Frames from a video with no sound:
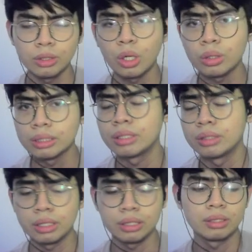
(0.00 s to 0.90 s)

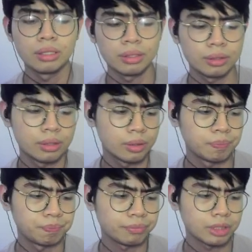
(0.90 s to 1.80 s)

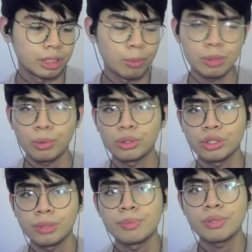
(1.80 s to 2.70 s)
the most important
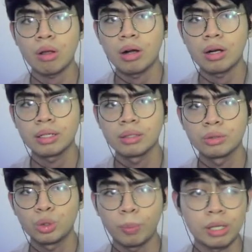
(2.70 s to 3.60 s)
terms are
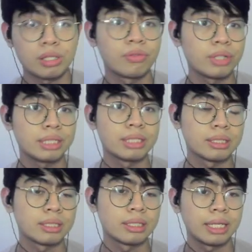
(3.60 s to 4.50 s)
true positive rate
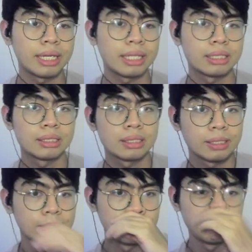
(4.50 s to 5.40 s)
and
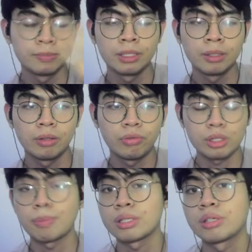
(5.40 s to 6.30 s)

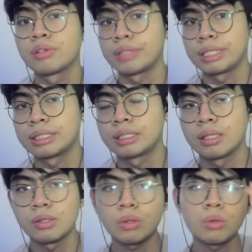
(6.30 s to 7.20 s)
false positive rate.
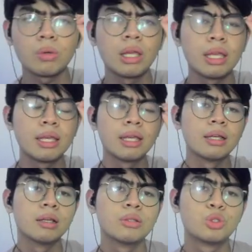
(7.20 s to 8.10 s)
So
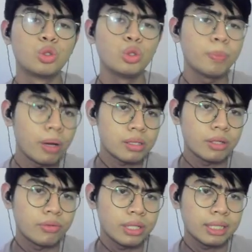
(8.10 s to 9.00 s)
true
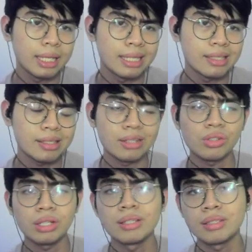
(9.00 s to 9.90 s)
positive rate is
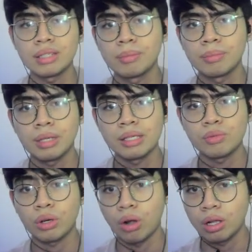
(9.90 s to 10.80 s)
essentially the same as
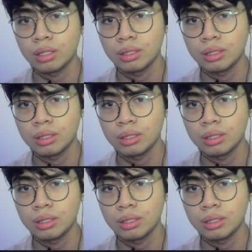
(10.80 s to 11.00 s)
recall.